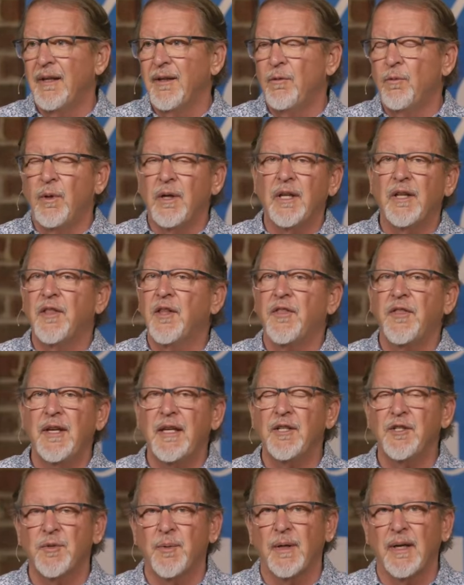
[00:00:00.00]
One of the
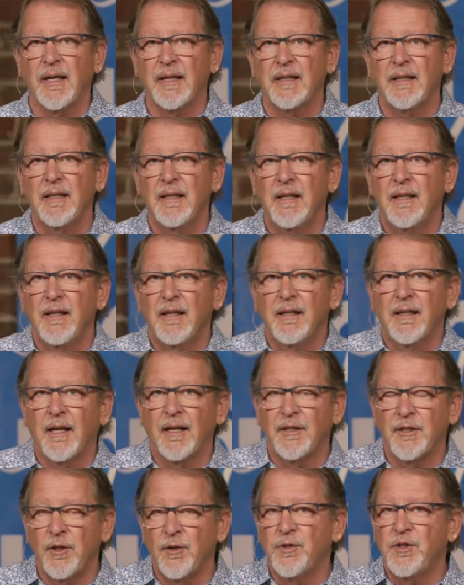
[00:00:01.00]
things when I
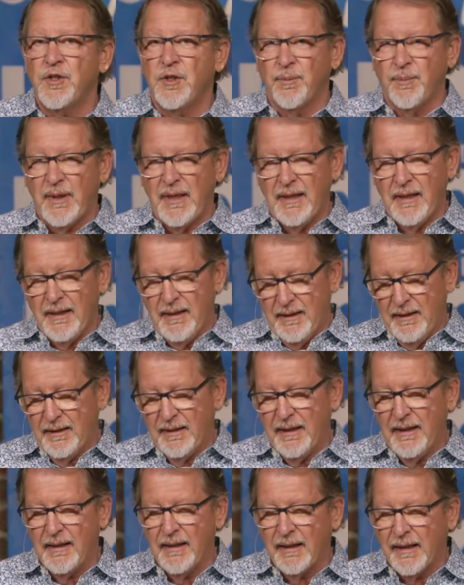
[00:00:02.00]
used to be
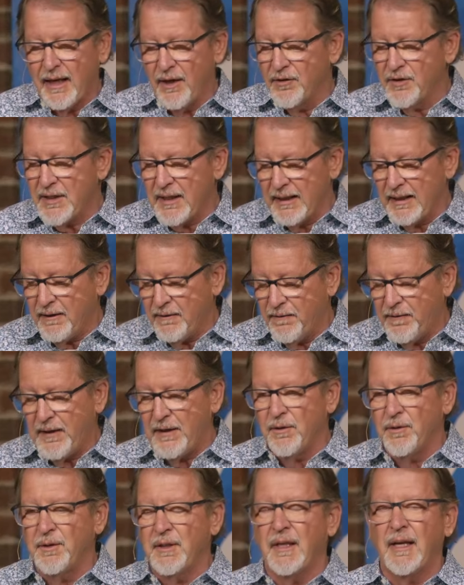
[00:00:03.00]
in the counseling
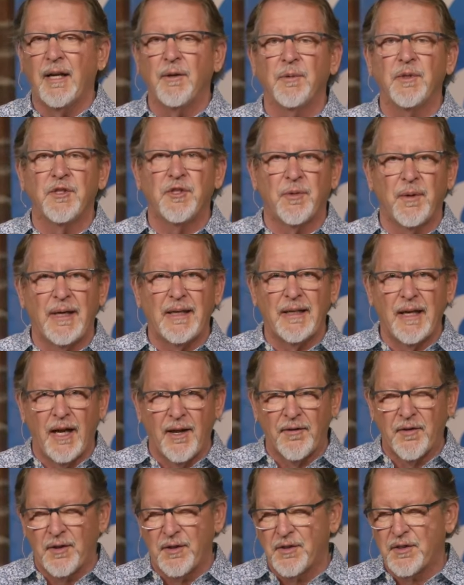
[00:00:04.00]
field and I would train
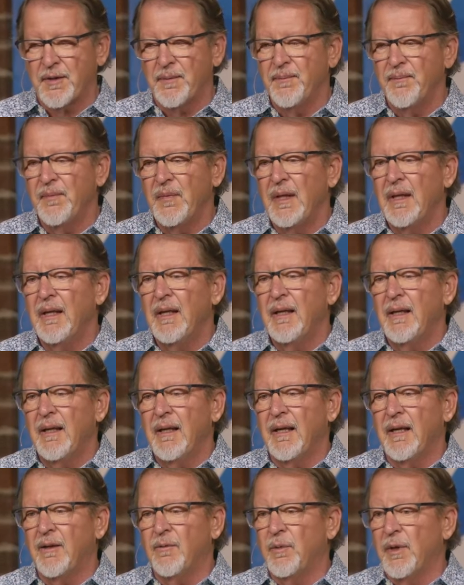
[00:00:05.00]
others,
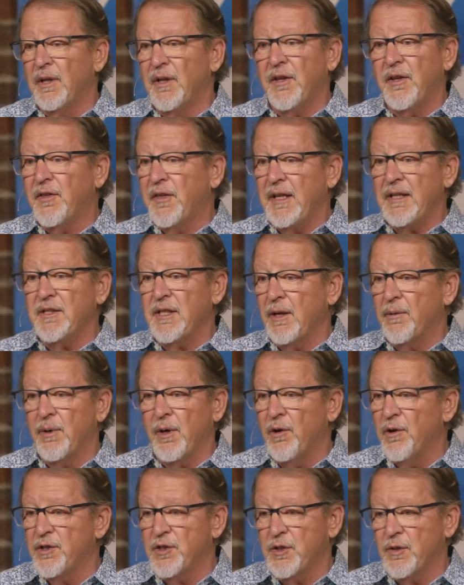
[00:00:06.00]
one of the things I would
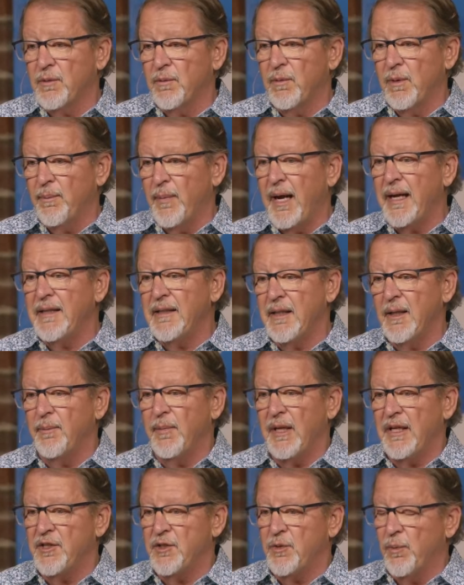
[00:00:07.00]
always remind them
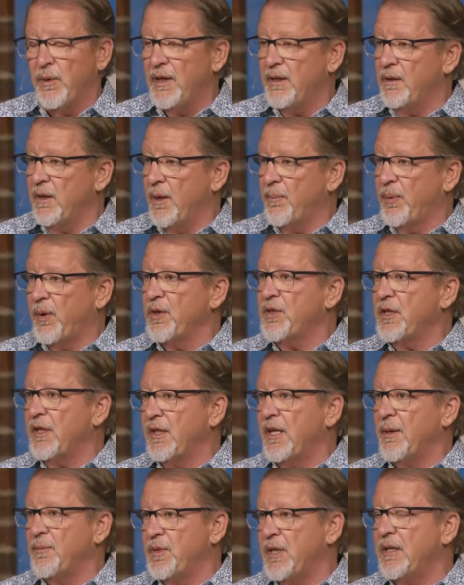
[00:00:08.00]
is when a person
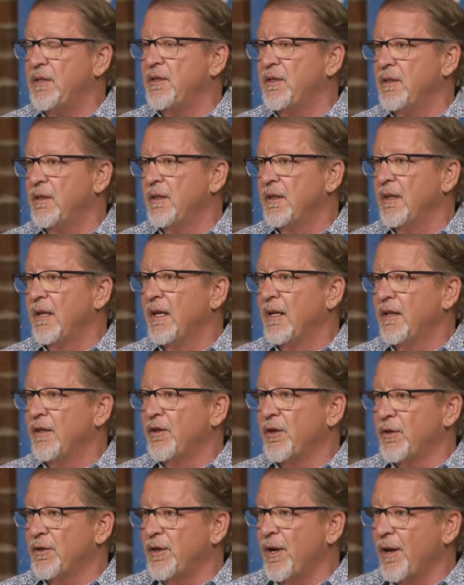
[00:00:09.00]
comes in,
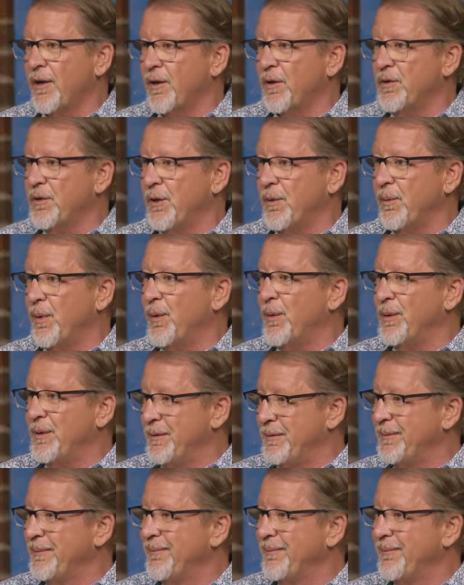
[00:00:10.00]
they're not on their own.